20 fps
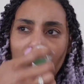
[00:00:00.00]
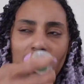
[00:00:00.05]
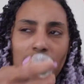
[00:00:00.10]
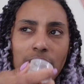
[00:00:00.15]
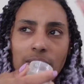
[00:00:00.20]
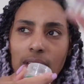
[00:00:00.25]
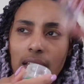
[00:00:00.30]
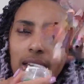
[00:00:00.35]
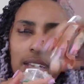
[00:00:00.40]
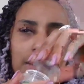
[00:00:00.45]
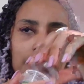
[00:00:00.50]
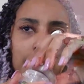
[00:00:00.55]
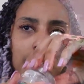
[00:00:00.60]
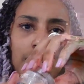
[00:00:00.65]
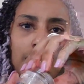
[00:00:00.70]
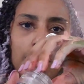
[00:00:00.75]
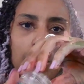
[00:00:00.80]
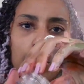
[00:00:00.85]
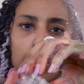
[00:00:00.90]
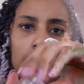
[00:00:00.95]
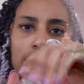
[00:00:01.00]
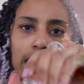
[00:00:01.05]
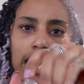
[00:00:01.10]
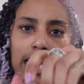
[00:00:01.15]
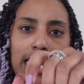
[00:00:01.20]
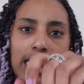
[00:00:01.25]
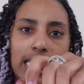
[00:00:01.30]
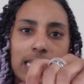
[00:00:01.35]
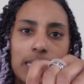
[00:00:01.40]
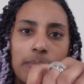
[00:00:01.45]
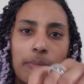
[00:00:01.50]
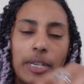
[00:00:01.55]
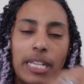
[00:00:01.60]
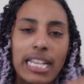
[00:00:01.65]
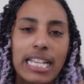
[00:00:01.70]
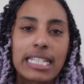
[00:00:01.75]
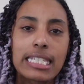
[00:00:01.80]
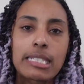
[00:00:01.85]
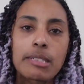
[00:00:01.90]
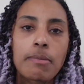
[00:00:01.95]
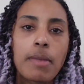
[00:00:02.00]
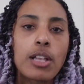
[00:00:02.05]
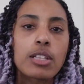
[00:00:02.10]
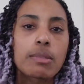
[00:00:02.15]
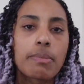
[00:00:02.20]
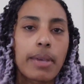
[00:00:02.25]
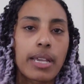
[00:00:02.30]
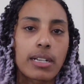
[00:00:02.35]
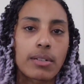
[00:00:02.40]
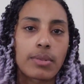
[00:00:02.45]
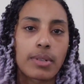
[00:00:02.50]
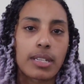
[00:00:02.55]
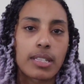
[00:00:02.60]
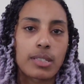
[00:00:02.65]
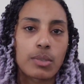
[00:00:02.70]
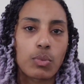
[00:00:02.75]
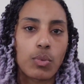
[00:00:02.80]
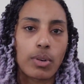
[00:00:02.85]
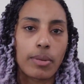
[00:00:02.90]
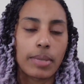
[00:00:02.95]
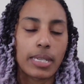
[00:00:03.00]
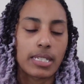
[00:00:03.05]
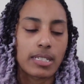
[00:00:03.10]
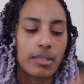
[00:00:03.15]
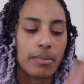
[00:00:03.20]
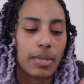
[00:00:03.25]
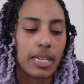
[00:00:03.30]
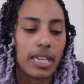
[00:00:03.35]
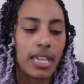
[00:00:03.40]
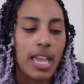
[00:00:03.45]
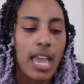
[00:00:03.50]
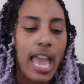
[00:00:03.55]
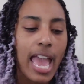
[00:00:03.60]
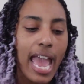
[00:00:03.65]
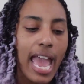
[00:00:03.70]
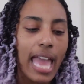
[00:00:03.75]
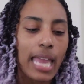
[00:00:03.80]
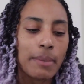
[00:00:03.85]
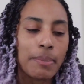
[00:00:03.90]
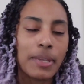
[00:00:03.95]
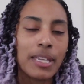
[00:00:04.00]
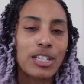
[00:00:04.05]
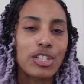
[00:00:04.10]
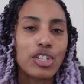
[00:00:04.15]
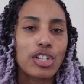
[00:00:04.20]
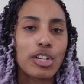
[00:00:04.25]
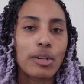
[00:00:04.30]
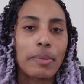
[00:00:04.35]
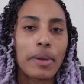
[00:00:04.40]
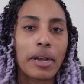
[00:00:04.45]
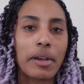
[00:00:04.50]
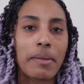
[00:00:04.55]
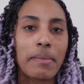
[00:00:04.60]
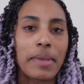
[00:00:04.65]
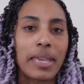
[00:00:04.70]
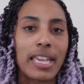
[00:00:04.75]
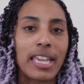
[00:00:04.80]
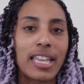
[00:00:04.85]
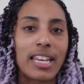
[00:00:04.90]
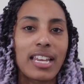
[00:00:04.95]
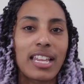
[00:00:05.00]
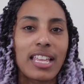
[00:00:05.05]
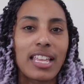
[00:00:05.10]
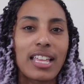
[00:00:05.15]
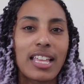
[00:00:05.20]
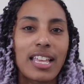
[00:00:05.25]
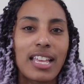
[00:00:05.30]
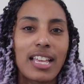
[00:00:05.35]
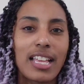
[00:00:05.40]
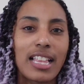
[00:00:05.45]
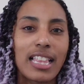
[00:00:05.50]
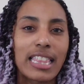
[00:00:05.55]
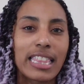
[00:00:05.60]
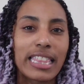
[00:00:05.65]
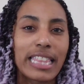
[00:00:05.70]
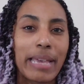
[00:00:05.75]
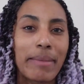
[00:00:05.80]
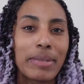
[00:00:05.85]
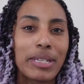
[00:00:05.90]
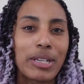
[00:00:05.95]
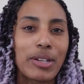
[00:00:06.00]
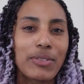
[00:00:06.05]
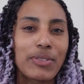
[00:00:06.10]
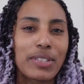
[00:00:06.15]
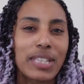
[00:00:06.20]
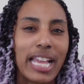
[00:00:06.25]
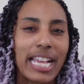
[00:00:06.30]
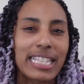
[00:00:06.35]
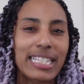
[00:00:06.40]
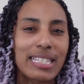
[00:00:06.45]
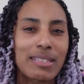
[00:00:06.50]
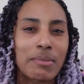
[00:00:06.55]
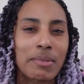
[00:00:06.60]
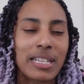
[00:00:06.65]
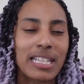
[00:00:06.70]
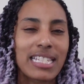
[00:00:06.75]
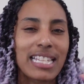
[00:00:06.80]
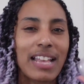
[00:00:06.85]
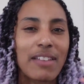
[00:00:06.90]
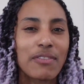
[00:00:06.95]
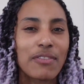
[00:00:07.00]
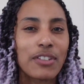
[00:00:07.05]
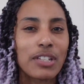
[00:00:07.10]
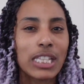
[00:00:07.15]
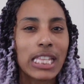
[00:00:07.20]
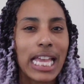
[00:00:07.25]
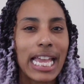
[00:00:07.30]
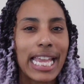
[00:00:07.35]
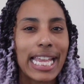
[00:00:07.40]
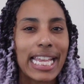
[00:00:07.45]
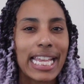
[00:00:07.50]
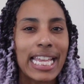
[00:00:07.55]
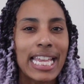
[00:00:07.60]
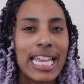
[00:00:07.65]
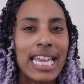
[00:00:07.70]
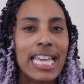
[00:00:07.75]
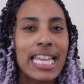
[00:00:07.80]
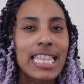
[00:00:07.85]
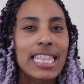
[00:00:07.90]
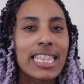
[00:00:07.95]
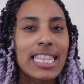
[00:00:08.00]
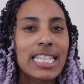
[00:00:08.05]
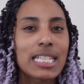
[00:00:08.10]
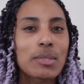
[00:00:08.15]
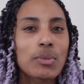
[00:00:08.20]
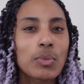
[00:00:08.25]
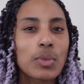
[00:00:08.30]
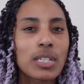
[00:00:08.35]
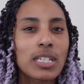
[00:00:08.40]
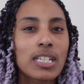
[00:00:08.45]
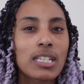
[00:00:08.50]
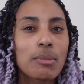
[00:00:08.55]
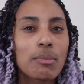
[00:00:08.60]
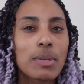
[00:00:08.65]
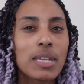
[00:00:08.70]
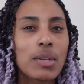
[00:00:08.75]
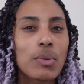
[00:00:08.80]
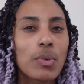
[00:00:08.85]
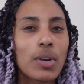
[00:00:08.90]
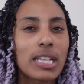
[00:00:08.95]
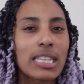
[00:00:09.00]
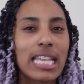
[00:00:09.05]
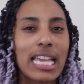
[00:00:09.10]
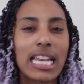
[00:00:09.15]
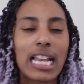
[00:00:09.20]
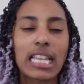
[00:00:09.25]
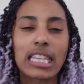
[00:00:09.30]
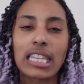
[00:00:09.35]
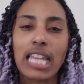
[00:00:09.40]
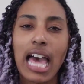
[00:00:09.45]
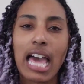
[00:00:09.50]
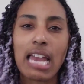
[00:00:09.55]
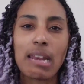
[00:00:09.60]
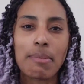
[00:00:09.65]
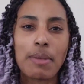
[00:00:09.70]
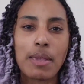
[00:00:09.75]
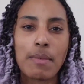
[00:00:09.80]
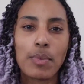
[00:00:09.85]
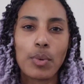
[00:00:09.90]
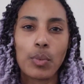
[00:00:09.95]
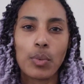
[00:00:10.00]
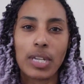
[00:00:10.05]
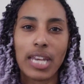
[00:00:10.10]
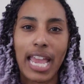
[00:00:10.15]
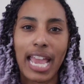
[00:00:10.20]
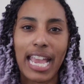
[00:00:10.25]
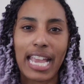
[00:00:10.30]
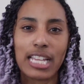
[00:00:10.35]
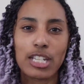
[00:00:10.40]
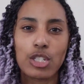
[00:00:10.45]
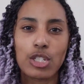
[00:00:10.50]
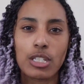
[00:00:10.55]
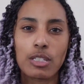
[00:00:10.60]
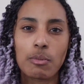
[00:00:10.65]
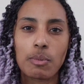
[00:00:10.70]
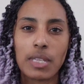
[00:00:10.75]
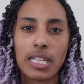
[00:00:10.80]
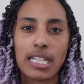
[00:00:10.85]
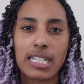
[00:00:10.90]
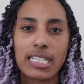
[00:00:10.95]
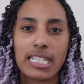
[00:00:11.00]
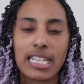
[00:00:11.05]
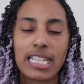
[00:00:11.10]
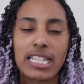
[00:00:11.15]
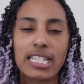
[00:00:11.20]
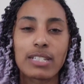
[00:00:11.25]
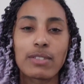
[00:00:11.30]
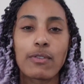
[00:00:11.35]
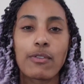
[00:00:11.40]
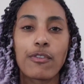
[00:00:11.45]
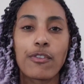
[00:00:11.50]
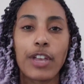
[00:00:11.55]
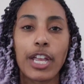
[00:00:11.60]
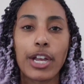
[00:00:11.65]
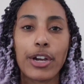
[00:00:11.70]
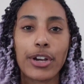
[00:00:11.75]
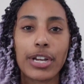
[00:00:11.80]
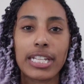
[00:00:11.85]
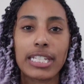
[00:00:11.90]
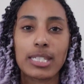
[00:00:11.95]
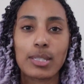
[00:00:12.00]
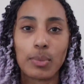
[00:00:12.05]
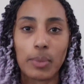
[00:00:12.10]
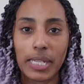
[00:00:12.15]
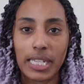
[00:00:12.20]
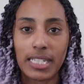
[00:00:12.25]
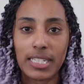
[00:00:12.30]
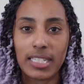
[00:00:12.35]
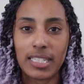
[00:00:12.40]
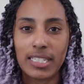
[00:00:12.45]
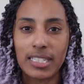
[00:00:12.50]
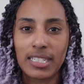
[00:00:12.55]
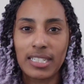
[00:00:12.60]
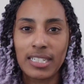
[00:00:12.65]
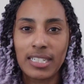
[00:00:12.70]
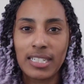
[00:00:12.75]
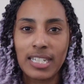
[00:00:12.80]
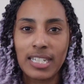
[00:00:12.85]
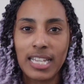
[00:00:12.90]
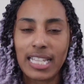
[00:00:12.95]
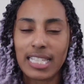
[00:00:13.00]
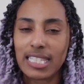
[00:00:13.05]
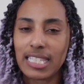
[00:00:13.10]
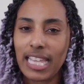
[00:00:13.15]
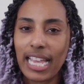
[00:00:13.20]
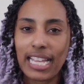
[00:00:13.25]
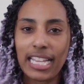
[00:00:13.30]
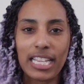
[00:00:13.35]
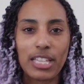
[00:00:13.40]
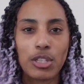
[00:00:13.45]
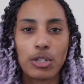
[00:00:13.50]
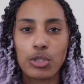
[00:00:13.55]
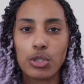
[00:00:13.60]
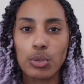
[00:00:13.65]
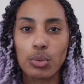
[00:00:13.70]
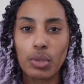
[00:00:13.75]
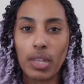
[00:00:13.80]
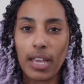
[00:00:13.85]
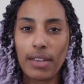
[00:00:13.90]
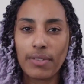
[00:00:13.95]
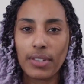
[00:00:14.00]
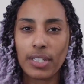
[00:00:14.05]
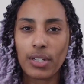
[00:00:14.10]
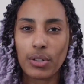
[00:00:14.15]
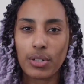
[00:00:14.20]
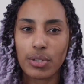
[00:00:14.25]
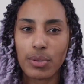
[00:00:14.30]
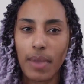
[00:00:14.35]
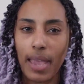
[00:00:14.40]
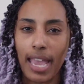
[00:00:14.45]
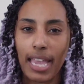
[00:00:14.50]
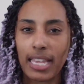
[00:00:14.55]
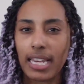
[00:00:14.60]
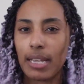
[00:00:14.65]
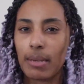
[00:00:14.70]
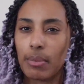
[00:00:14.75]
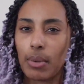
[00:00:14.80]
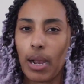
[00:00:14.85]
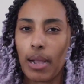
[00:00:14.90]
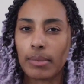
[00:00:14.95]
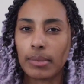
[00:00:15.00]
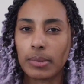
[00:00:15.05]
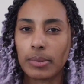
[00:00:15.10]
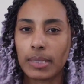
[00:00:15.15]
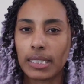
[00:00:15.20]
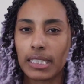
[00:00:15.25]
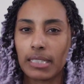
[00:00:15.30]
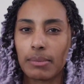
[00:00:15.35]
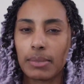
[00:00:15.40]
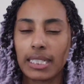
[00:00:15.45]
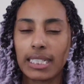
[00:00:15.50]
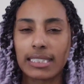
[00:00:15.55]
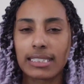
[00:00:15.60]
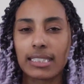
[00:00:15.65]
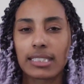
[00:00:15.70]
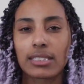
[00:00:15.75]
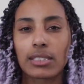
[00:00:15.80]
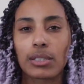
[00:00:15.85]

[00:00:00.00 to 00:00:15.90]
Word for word: I don't, I don't know what that is, but it smells better when it's warming to me. And pink Sugar Berry mint. Let me know if you like this one because I feel like this one could be one that a lot of people would hate just because it is very sweet it's like either you love it or you hate it probably because